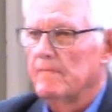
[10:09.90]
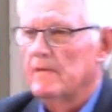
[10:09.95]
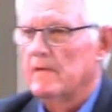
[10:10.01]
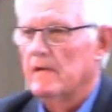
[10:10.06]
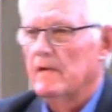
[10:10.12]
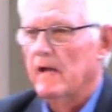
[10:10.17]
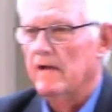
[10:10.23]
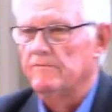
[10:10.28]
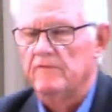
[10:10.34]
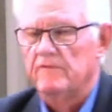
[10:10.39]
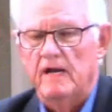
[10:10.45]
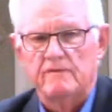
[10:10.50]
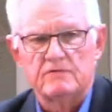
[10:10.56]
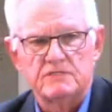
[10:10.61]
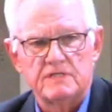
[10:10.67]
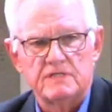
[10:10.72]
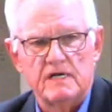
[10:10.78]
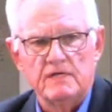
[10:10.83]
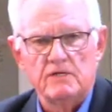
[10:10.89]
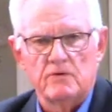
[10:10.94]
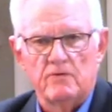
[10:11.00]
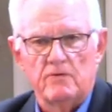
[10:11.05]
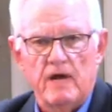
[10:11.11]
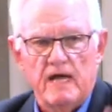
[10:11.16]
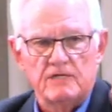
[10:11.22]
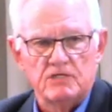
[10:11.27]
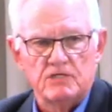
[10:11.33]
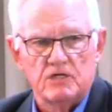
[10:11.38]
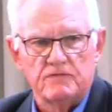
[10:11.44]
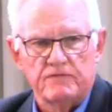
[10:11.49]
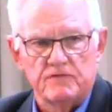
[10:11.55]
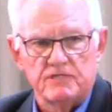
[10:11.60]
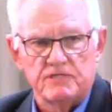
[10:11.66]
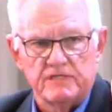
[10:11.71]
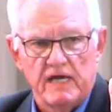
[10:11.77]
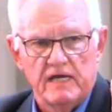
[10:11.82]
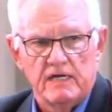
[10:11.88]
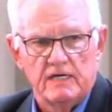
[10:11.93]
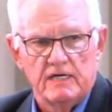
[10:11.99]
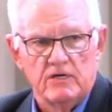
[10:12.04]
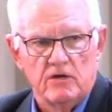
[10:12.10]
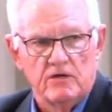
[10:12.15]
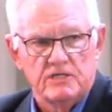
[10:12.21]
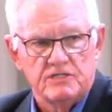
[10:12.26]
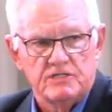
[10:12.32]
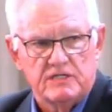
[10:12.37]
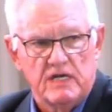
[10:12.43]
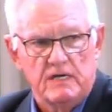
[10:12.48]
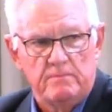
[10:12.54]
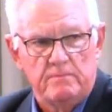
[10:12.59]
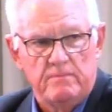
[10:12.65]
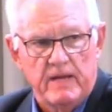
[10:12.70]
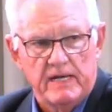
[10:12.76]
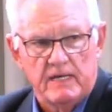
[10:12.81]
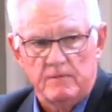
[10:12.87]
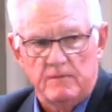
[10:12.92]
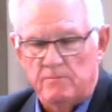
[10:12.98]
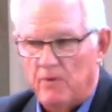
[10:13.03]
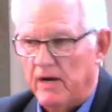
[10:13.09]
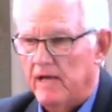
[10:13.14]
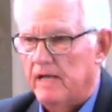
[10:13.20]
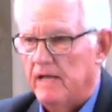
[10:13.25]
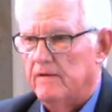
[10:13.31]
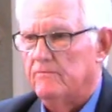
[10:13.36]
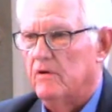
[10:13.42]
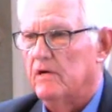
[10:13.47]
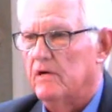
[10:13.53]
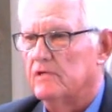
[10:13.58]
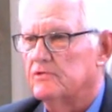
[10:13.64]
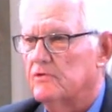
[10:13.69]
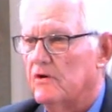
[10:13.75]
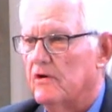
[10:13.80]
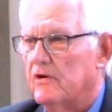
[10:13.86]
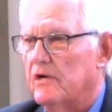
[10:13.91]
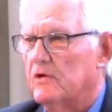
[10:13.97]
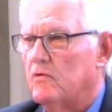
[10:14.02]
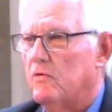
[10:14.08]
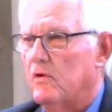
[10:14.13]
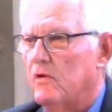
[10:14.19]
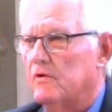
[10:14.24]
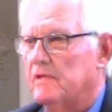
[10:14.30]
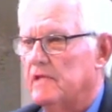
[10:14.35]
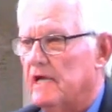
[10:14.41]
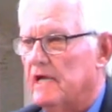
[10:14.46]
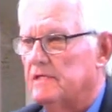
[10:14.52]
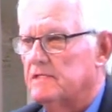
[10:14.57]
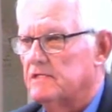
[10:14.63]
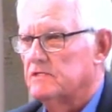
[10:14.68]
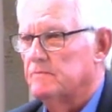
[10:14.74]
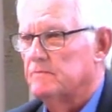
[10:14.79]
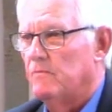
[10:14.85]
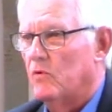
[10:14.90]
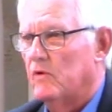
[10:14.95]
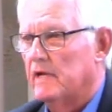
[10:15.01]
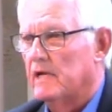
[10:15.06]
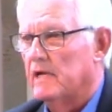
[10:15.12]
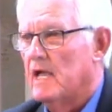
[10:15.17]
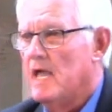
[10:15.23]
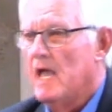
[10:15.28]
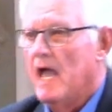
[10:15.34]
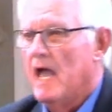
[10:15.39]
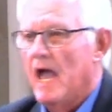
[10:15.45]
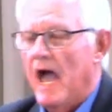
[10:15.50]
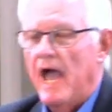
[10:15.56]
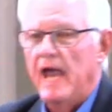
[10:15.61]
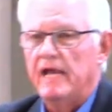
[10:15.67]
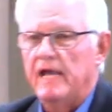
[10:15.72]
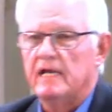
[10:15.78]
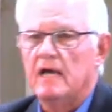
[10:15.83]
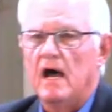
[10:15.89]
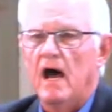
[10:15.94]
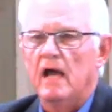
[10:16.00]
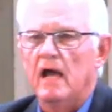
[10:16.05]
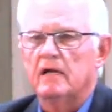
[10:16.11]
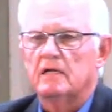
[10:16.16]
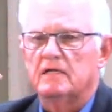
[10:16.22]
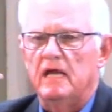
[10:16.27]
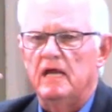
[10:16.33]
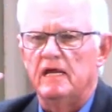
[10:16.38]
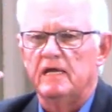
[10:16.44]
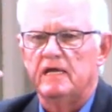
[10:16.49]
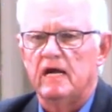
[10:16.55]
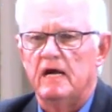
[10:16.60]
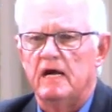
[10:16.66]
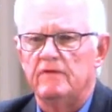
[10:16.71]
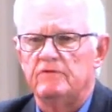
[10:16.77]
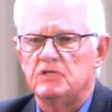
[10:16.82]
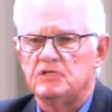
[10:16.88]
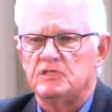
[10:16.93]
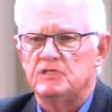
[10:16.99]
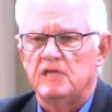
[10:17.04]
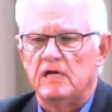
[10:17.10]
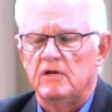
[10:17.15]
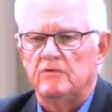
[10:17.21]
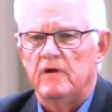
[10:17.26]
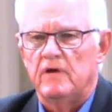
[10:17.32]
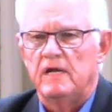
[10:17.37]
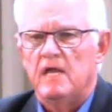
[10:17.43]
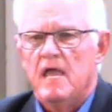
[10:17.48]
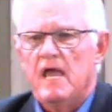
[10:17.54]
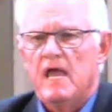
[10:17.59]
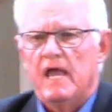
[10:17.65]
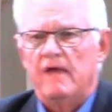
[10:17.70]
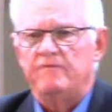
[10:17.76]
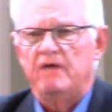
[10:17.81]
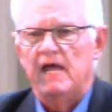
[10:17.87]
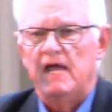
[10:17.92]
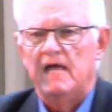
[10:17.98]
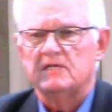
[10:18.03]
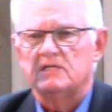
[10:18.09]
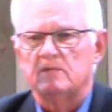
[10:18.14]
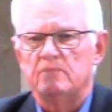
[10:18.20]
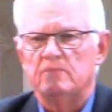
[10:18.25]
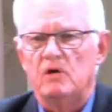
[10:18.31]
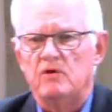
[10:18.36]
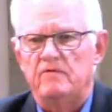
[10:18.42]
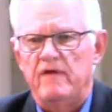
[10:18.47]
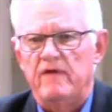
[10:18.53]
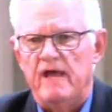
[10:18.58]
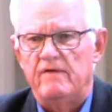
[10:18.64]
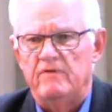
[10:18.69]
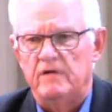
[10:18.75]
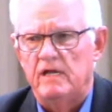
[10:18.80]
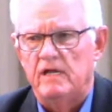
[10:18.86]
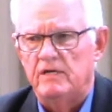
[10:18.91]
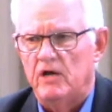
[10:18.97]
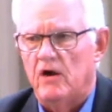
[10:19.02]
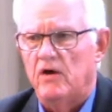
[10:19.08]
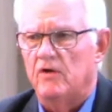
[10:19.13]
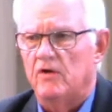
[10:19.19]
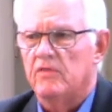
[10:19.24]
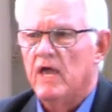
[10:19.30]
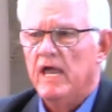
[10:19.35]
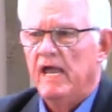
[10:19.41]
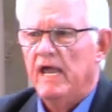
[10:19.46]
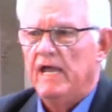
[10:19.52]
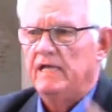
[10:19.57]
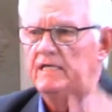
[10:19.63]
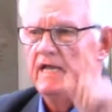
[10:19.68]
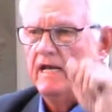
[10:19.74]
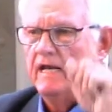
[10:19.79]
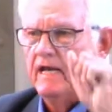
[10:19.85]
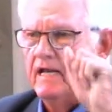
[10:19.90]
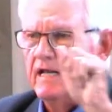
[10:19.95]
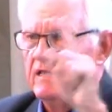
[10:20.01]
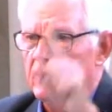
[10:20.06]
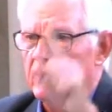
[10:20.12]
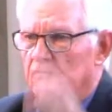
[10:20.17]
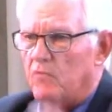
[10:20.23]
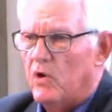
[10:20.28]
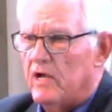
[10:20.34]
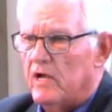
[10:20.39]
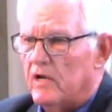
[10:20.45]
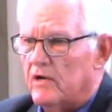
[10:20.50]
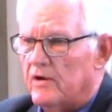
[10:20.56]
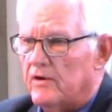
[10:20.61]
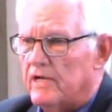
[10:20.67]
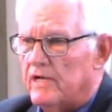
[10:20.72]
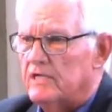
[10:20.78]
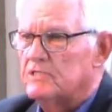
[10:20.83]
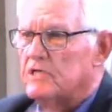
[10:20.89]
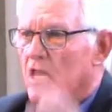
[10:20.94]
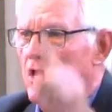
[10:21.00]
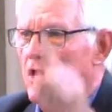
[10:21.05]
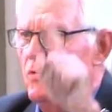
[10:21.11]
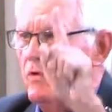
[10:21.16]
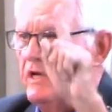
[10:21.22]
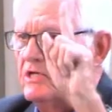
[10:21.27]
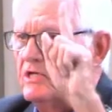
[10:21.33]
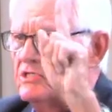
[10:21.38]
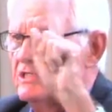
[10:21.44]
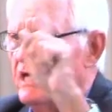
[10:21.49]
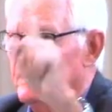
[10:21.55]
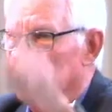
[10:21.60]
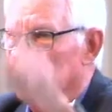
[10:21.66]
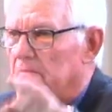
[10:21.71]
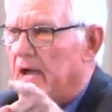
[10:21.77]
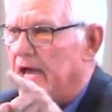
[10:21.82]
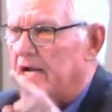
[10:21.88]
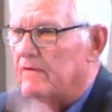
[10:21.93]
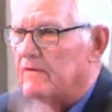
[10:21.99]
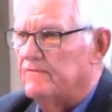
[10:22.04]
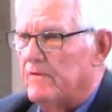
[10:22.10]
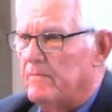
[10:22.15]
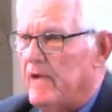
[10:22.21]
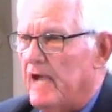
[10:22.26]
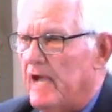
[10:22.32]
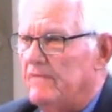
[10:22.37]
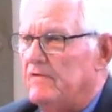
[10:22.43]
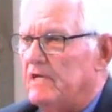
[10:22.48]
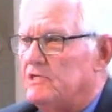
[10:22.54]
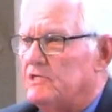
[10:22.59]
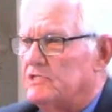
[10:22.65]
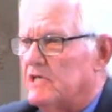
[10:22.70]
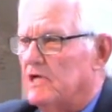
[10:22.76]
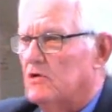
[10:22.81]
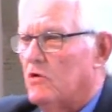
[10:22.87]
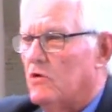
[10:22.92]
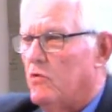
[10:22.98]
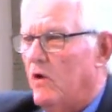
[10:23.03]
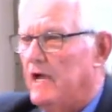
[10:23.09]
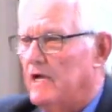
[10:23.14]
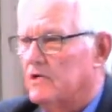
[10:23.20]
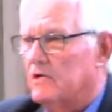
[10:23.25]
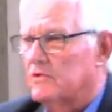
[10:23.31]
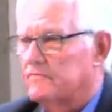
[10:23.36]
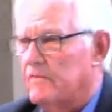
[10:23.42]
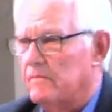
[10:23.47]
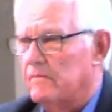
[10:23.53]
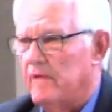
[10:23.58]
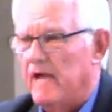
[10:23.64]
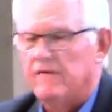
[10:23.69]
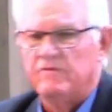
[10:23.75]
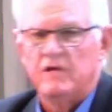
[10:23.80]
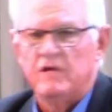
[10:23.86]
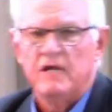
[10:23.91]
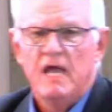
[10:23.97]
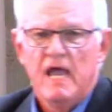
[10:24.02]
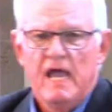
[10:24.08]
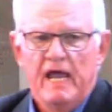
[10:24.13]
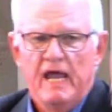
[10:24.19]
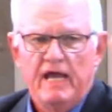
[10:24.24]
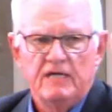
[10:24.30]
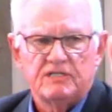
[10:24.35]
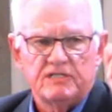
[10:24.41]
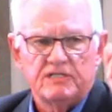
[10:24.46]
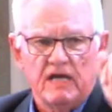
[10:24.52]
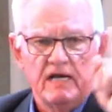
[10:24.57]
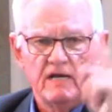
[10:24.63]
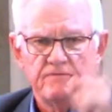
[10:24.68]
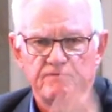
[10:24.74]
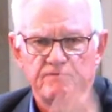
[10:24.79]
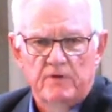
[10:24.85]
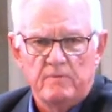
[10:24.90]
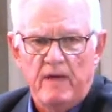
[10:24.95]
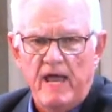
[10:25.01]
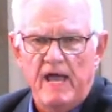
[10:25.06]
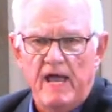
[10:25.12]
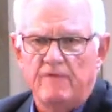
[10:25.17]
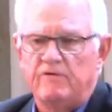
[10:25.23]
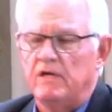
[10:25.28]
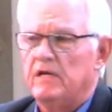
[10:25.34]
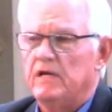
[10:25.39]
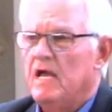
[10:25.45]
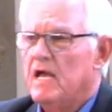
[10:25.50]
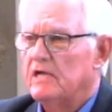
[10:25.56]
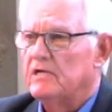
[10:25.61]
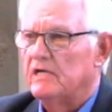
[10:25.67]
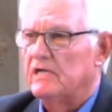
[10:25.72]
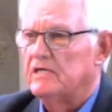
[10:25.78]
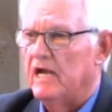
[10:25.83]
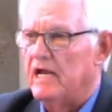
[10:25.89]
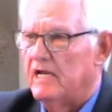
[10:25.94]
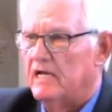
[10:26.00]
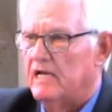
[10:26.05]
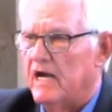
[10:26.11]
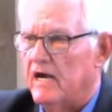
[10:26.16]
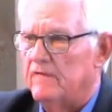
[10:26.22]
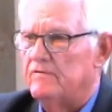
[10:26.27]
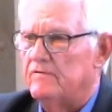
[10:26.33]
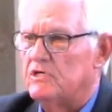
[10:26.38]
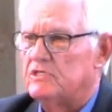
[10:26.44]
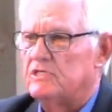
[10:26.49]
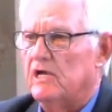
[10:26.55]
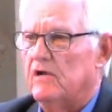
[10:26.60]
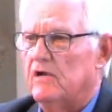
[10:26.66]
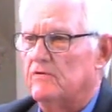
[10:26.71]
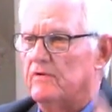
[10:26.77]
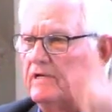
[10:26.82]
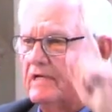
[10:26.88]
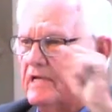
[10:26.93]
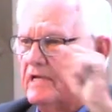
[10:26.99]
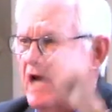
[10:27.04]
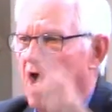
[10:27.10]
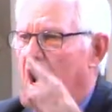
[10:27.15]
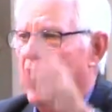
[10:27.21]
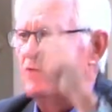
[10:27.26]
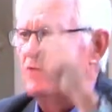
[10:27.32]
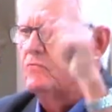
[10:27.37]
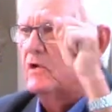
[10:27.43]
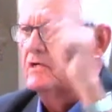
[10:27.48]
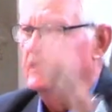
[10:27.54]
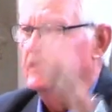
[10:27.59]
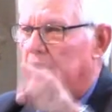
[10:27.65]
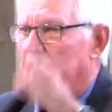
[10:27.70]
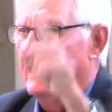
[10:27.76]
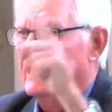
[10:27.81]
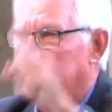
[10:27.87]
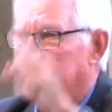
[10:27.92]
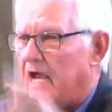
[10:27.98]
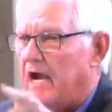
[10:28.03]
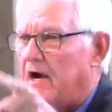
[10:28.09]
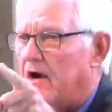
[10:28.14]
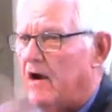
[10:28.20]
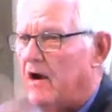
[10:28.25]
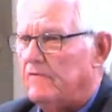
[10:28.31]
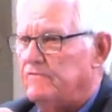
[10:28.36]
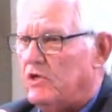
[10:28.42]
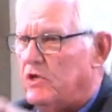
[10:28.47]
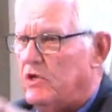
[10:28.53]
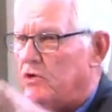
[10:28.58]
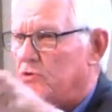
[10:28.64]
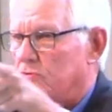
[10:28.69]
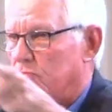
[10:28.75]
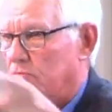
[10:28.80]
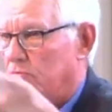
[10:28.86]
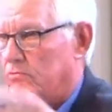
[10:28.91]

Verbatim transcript: I've never seen the righteous forsaken nor his seed begging bread. Roger already quoted that this morning. Hey, God will take care of his children if he has to move heaven and earth. He did it in the wilderness when he sent manna from heaven. He sent quails from heaven. He sent it from heaven to take care of his children. God will take care of you.